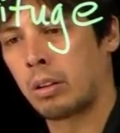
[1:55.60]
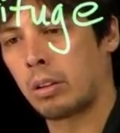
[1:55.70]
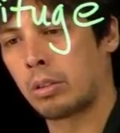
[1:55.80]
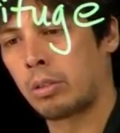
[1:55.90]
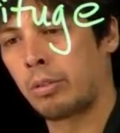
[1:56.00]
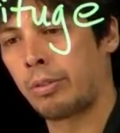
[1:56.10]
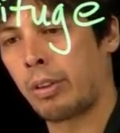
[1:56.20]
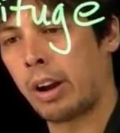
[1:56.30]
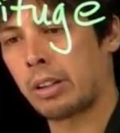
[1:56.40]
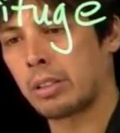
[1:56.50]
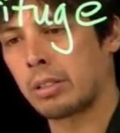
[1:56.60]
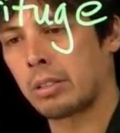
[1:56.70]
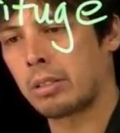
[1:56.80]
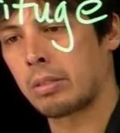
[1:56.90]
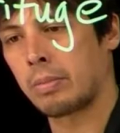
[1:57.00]
are two
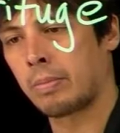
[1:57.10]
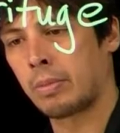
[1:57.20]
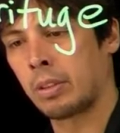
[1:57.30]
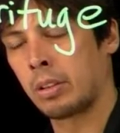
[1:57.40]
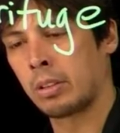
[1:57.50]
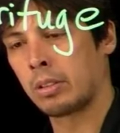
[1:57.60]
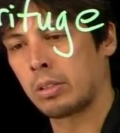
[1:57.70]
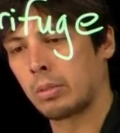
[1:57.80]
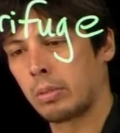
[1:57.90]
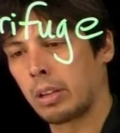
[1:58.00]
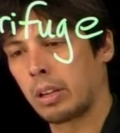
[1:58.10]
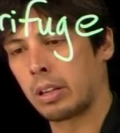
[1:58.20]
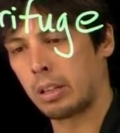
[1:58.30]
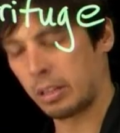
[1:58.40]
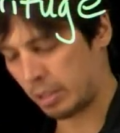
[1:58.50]
fractions. So we get
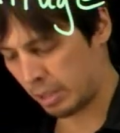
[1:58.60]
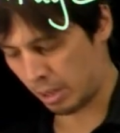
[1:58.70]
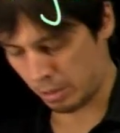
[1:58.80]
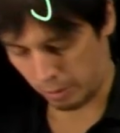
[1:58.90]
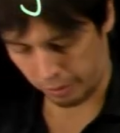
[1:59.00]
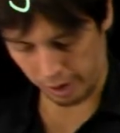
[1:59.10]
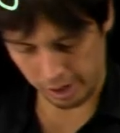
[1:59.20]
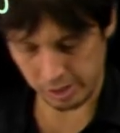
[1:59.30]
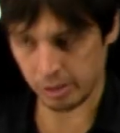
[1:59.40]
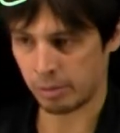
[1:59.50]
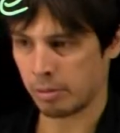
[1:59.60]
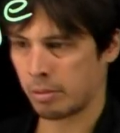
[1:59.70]
an insoluble fraction